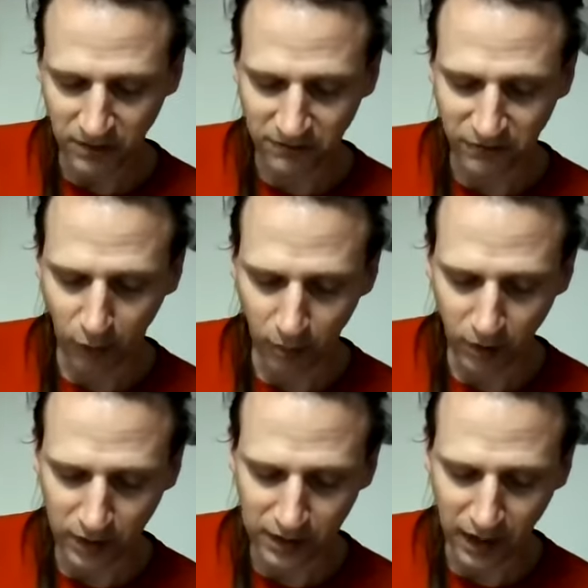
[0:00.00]
The
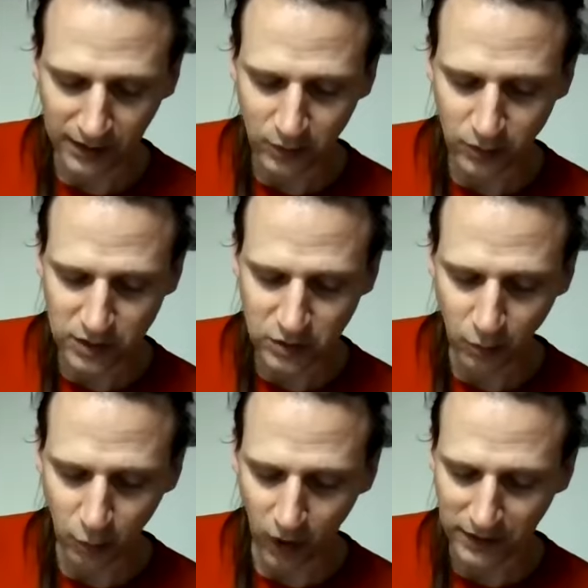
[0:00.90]
former innocuous
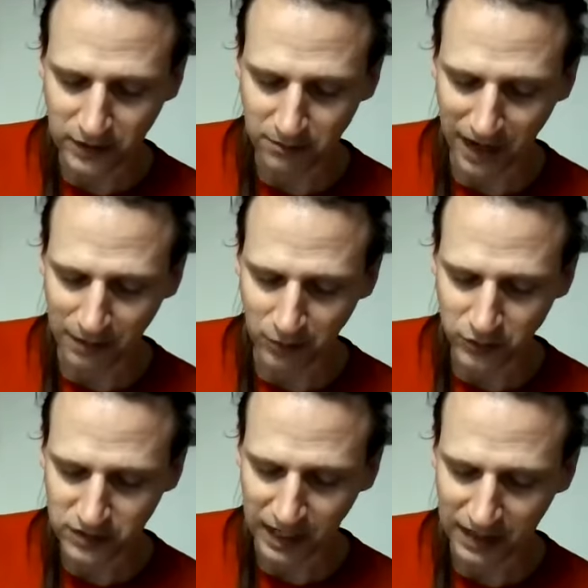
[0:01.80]
water
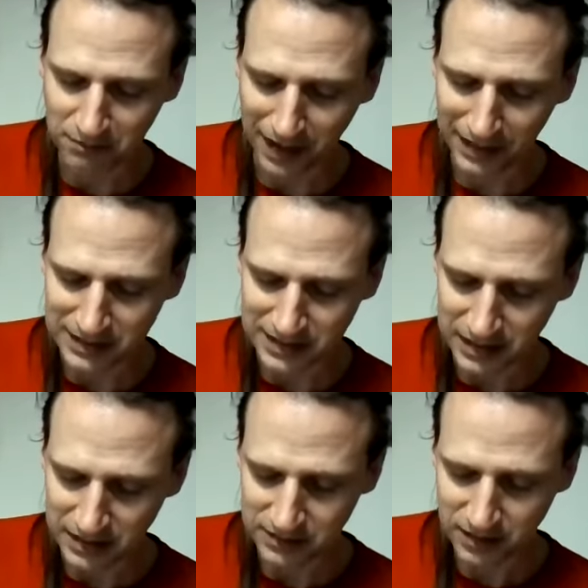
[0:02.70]
mammals like
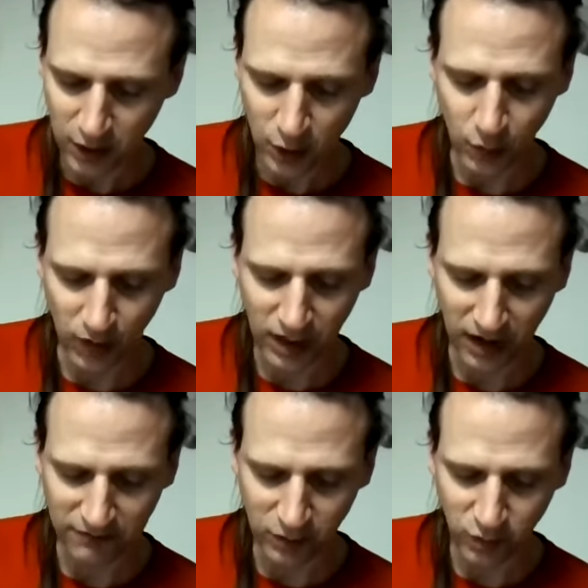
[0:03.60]
manatees, who were
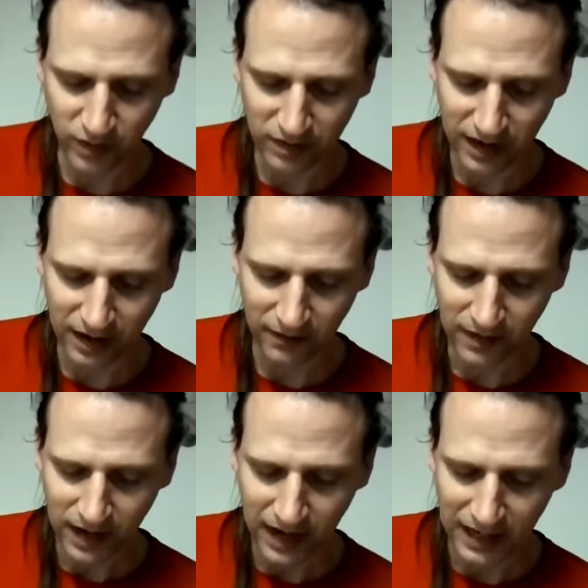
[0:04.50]
covered with hair,
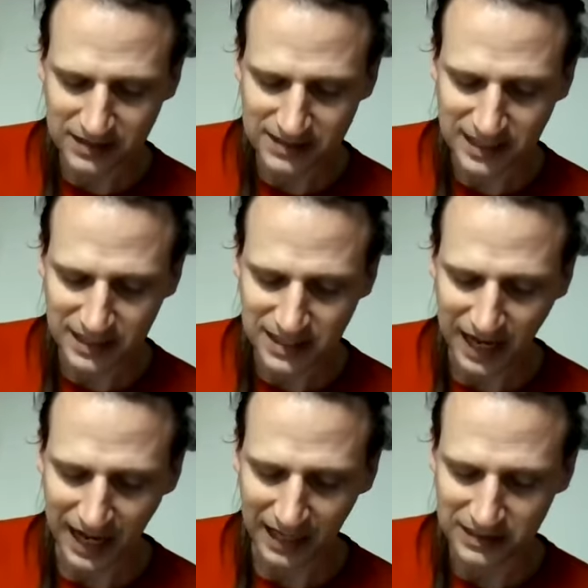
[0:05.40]
had 6
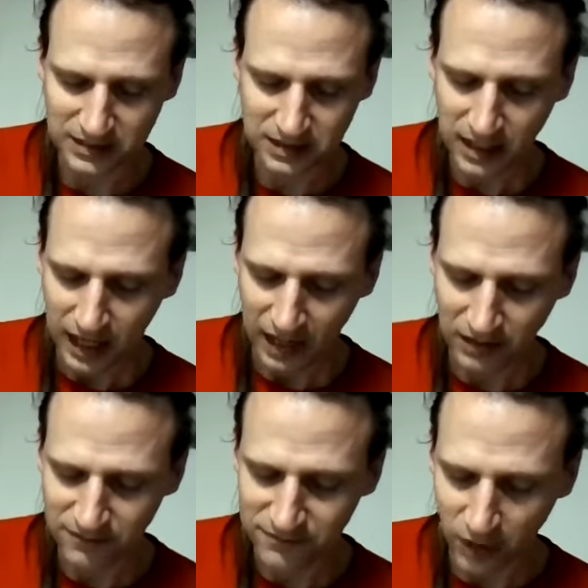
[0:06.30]
hands, and
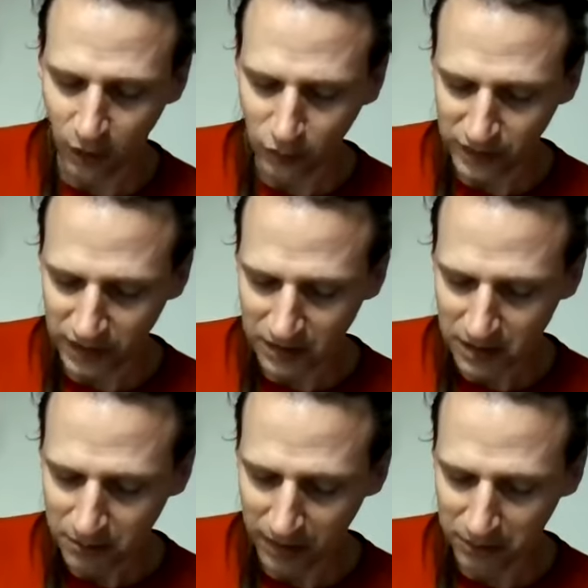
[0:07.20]
lived only
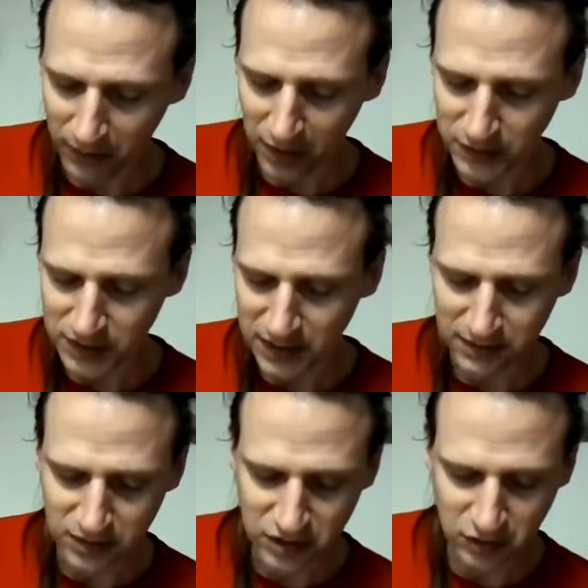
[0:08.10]
by browsing
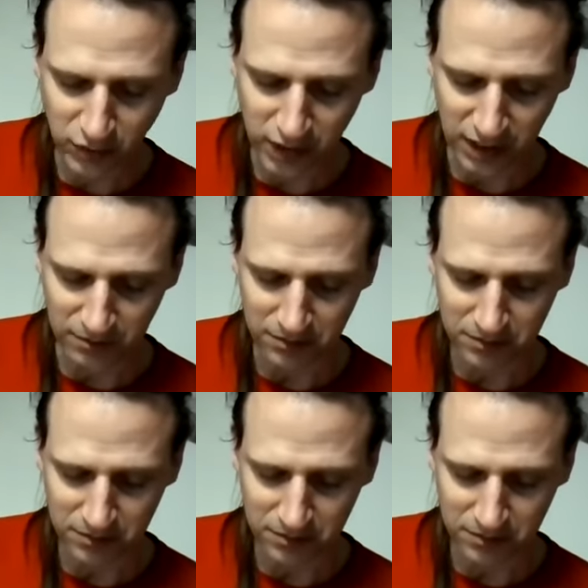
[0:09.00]
in the stream.